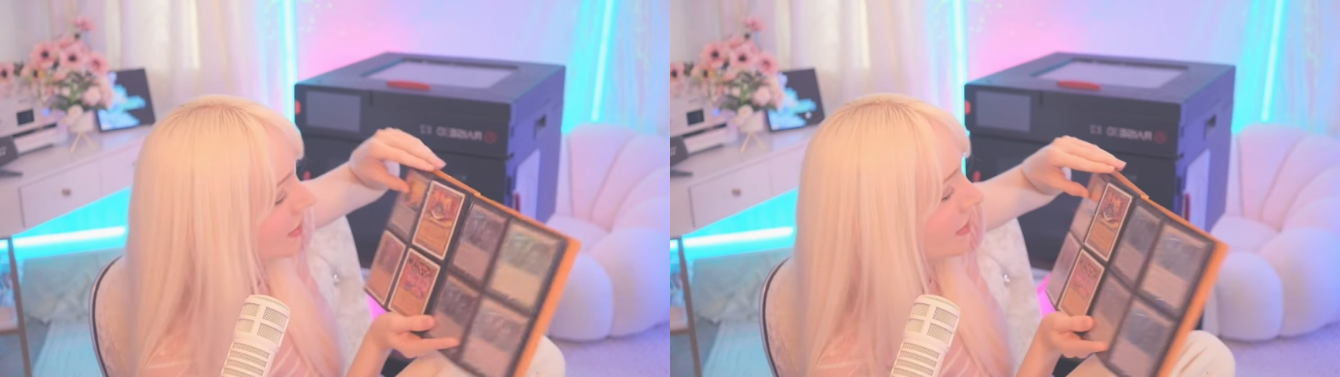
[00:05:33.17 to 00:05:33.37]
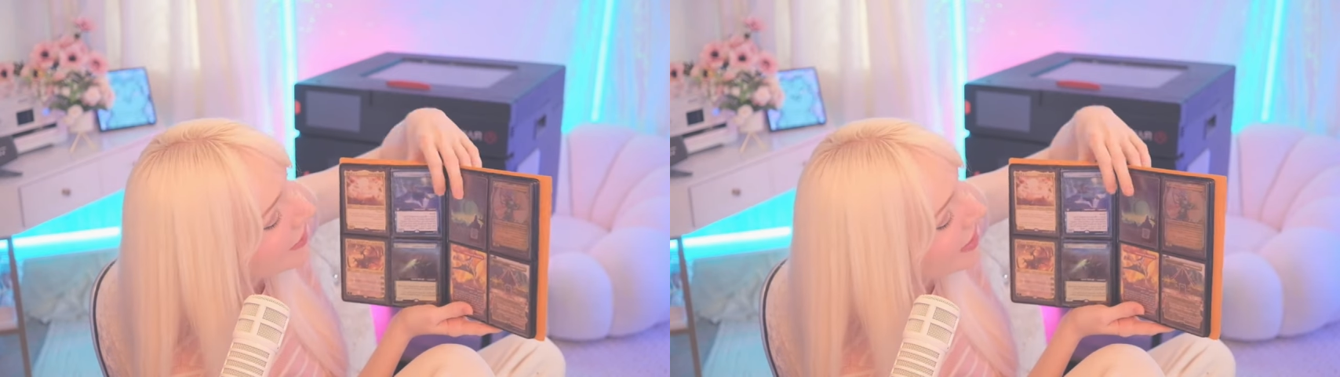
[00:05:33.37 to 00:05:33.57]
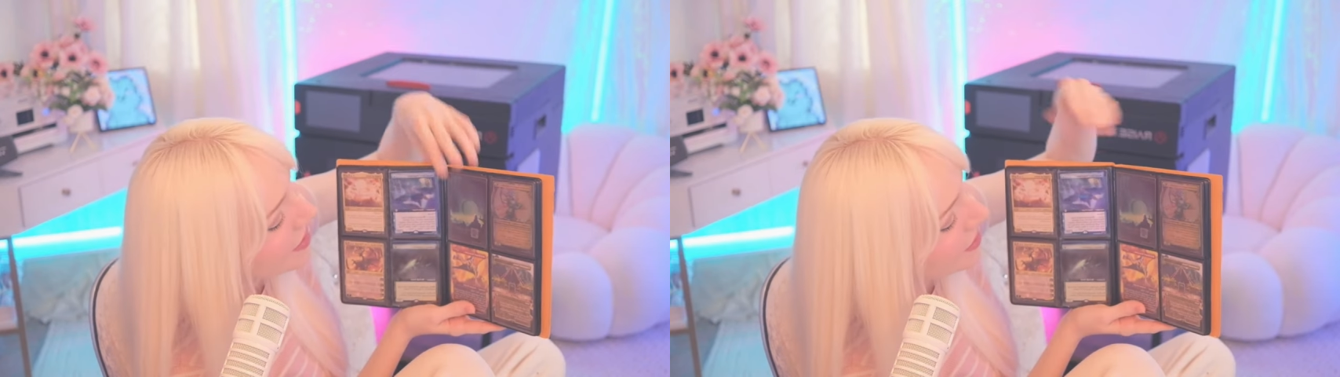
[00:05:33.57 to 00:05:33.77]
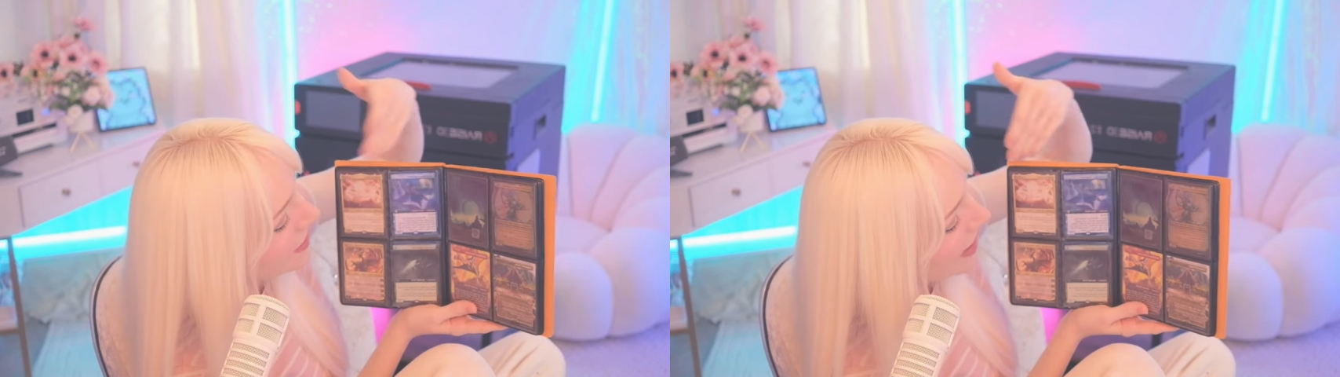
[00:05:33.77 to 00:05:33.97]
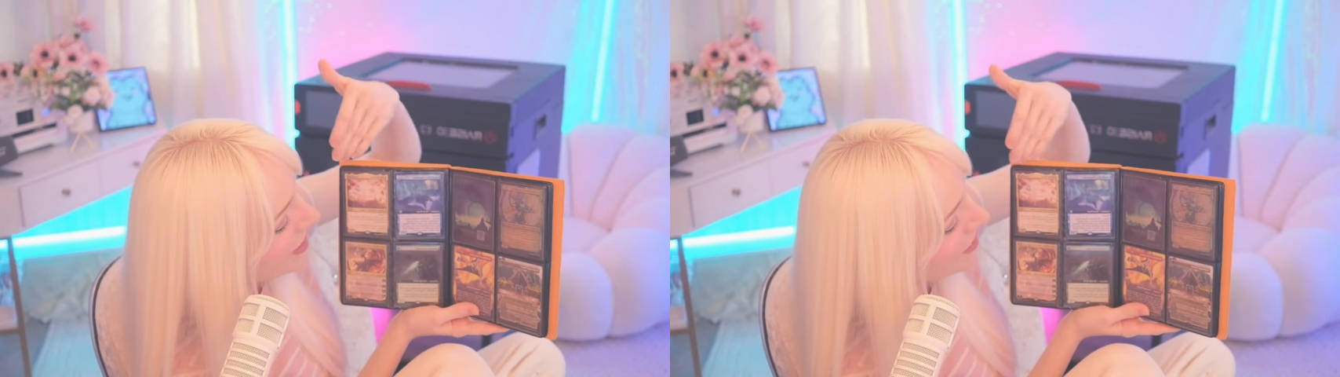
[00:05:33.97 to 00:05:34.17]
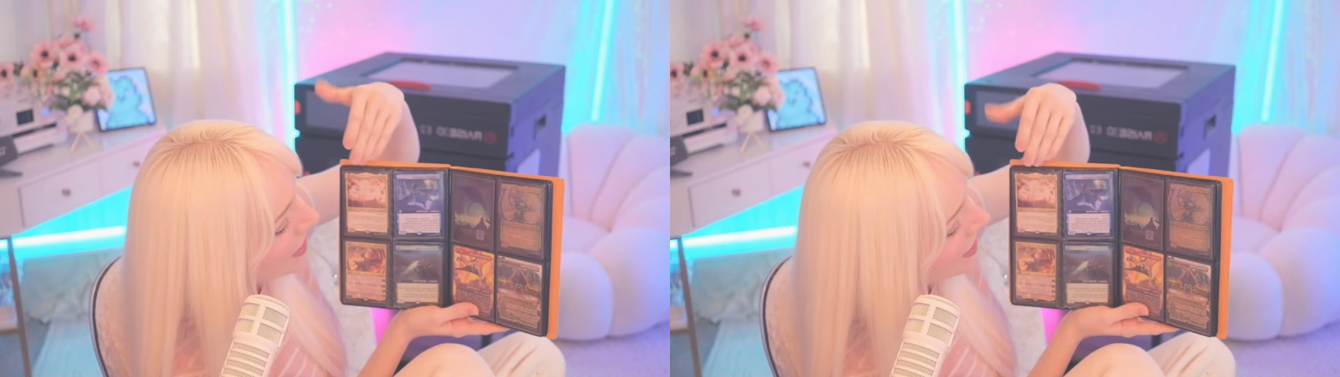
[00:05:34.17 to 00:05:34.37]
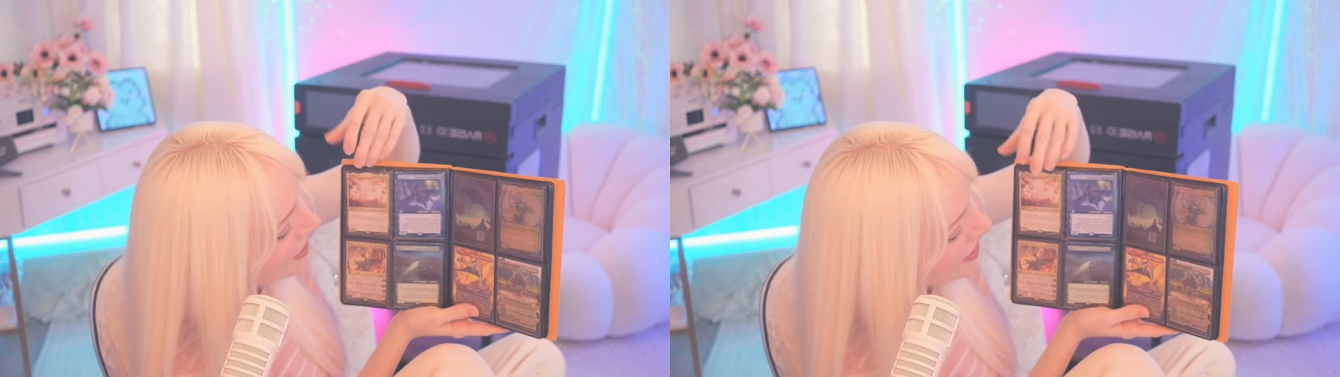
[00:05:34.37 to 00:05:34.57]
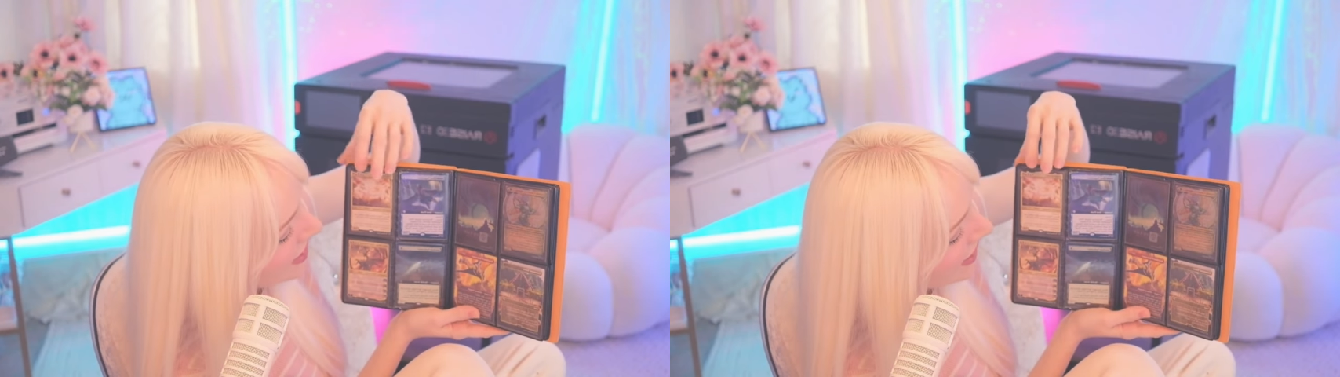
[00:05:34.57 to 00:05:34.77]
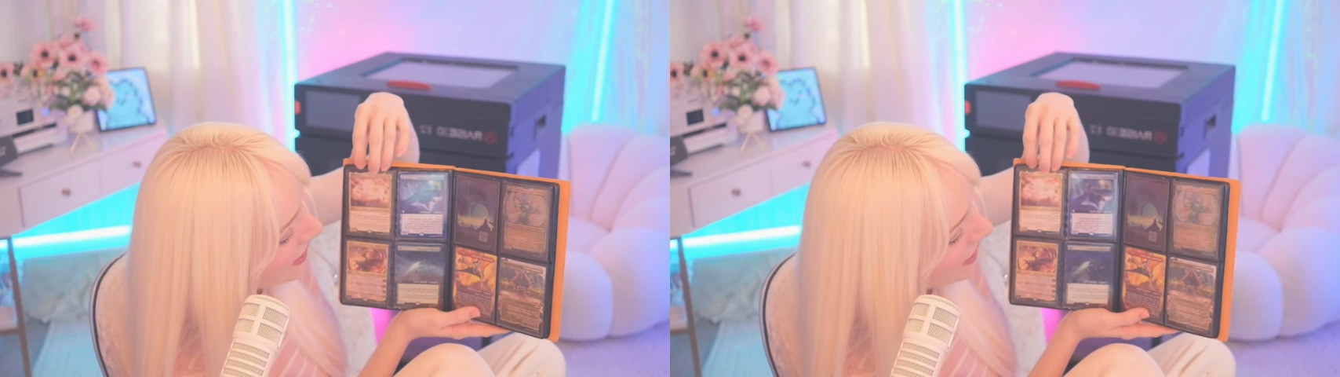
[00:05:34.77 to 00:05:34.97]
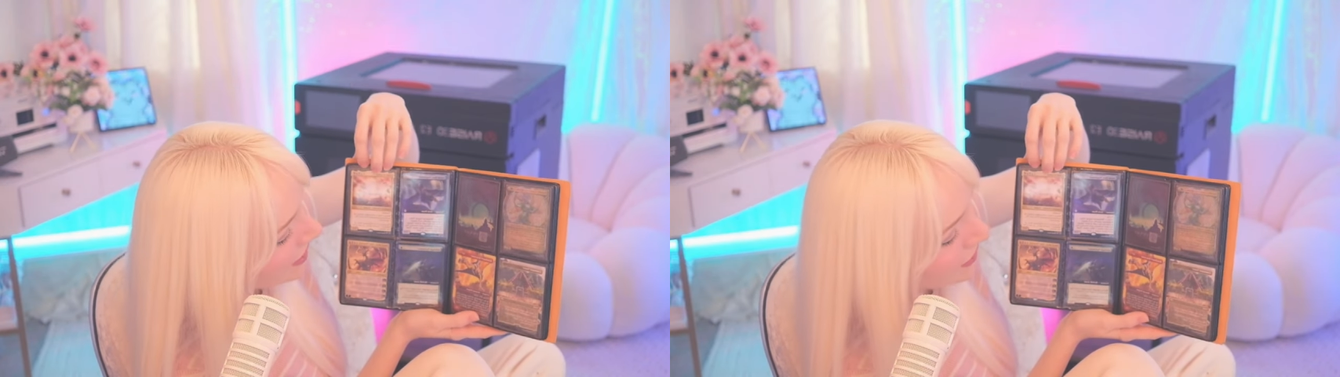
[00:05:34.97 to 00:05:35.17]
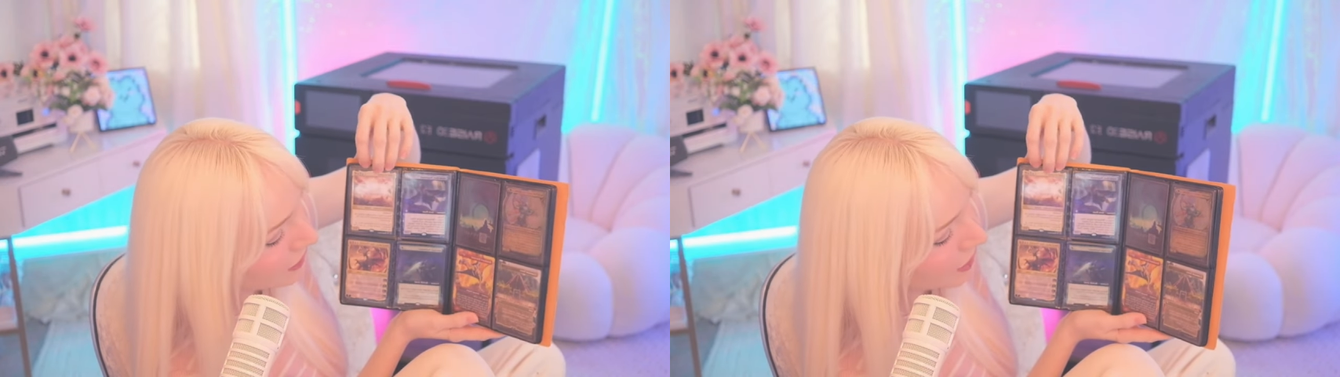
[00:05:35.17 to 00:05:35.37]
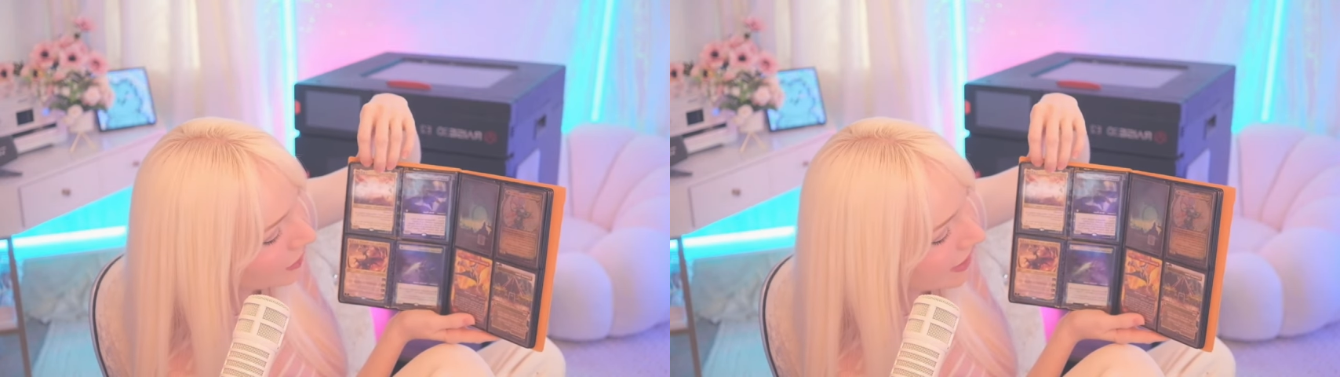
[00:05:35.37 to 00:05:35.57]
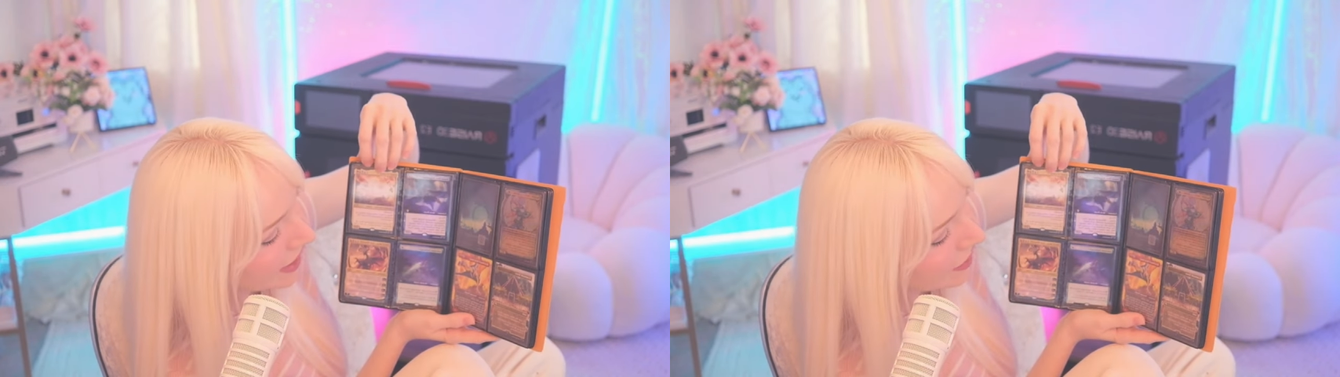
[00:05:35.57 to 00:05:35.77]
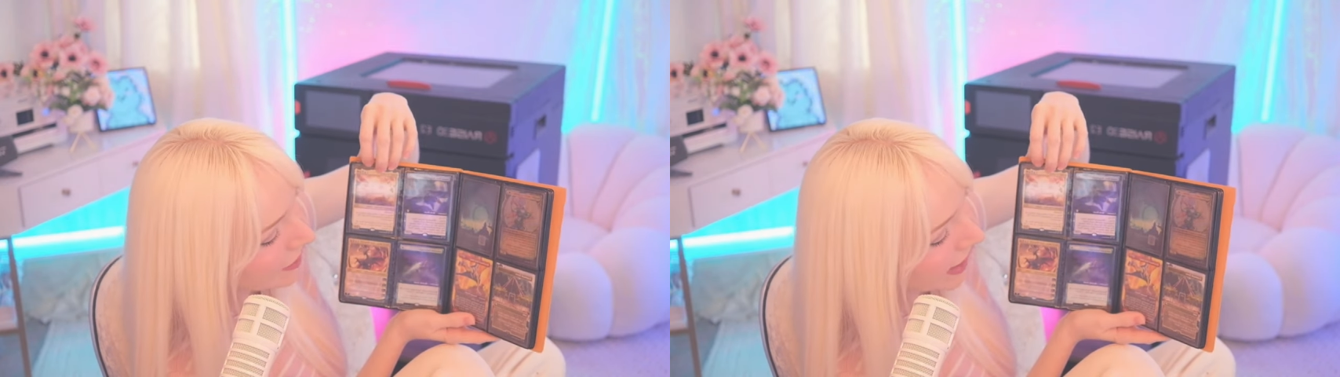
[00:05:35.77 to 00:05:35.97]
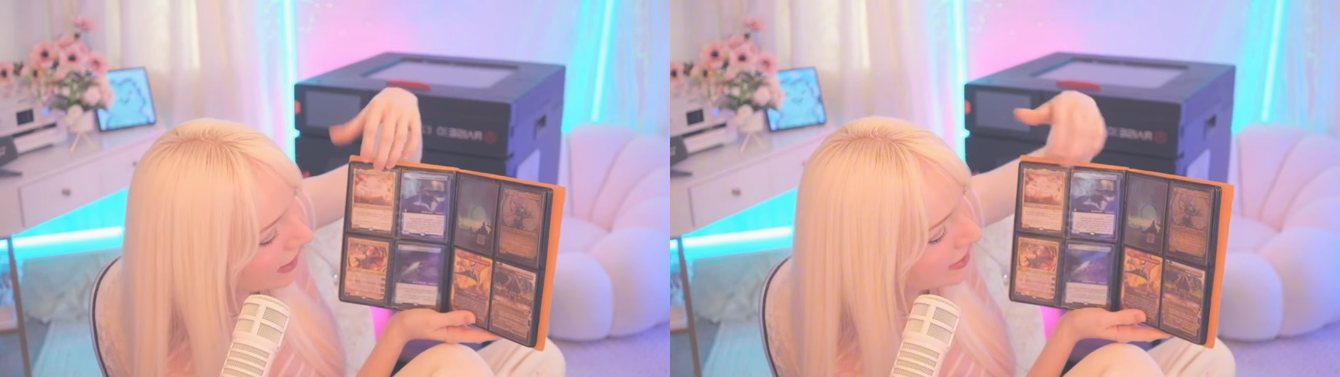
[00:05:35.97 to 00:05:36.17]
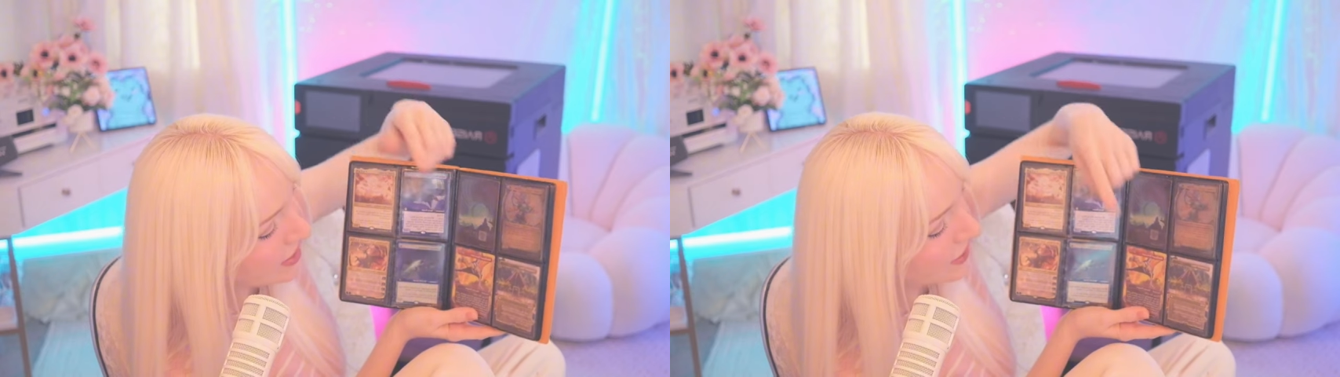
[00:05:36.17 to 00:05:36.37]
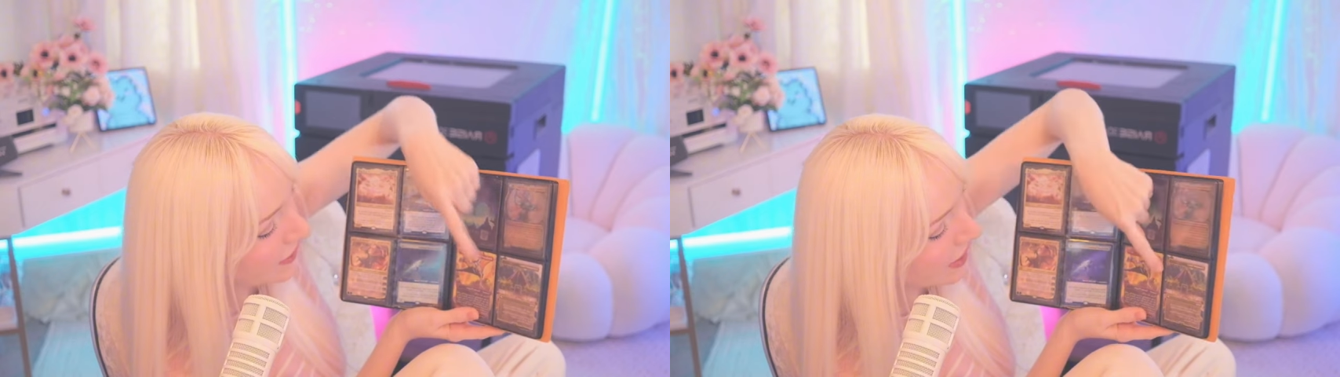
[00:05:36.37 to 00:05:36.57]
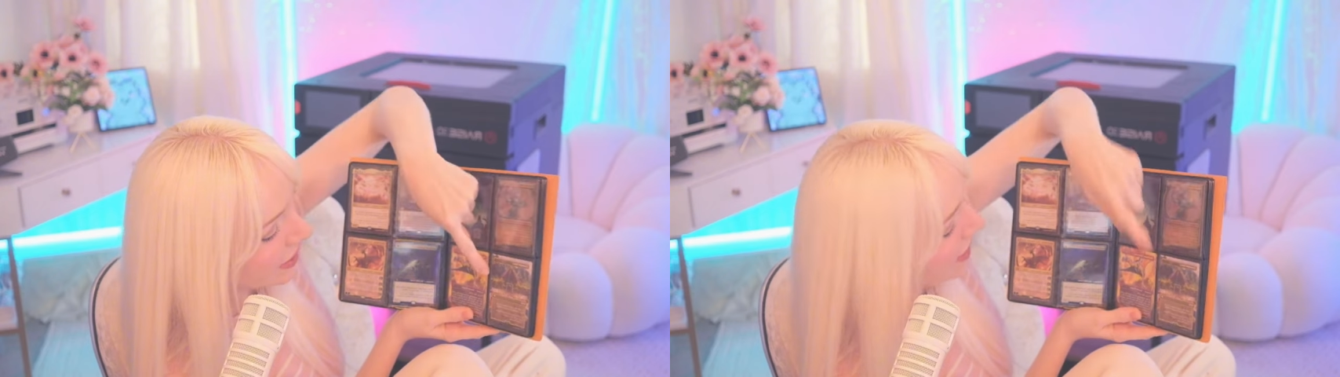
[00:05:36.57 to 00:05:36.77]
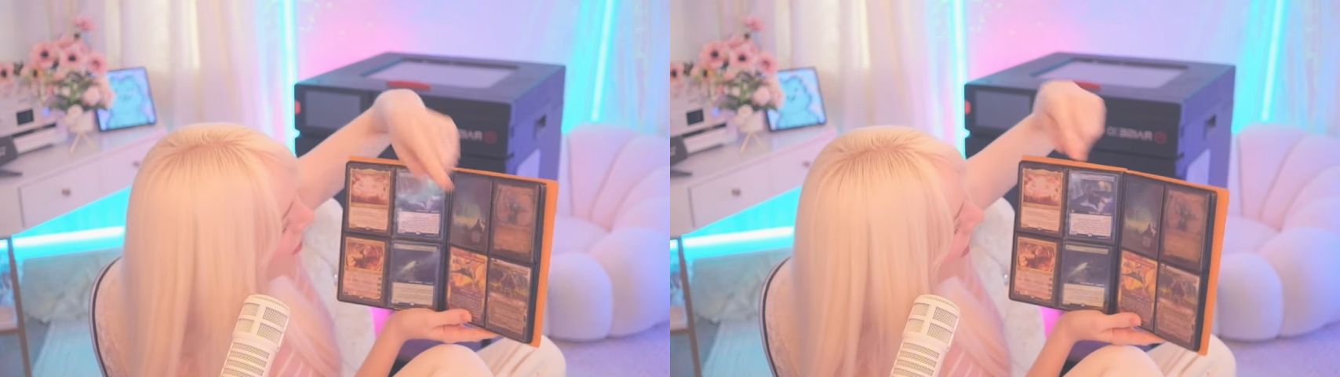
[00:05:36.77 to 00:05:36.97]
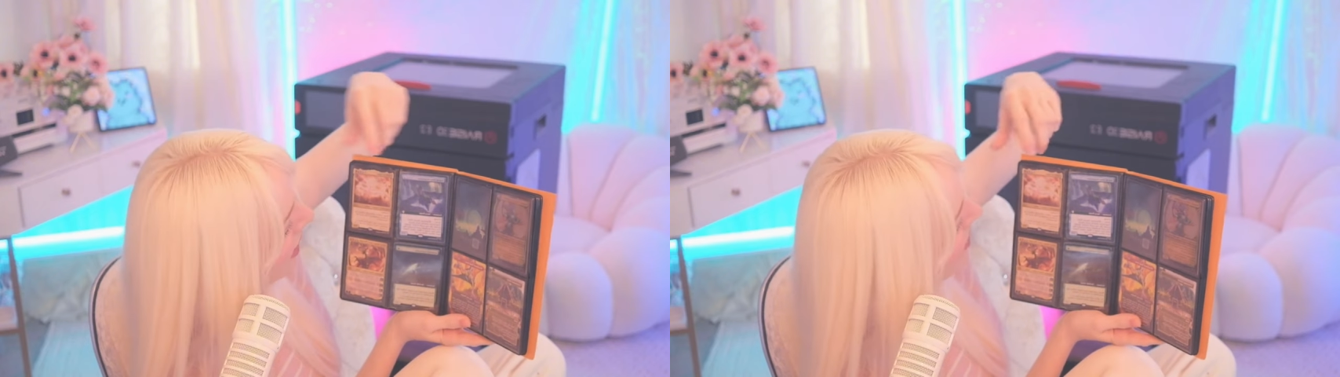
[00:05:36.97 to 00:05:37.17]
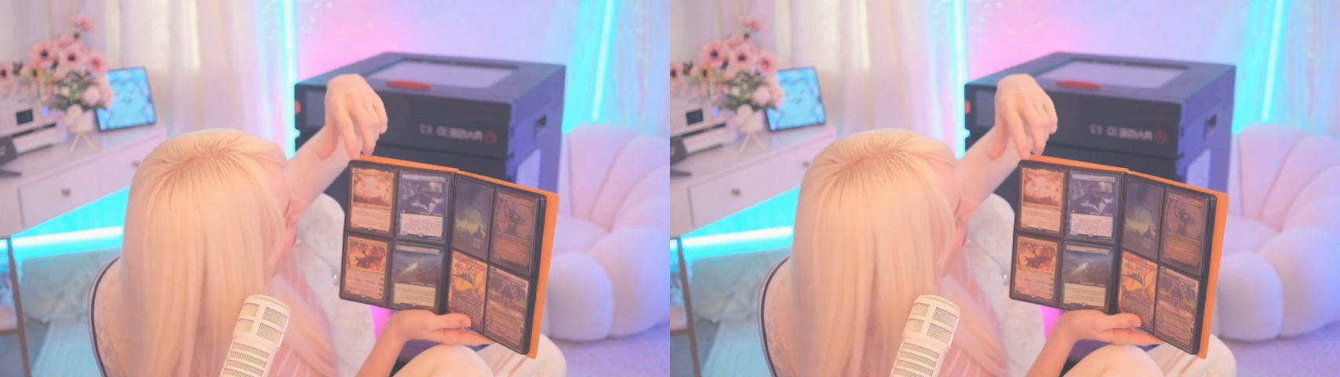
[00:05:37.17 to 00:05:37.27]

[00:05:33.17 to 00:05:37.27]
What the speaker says: (no speaker visible)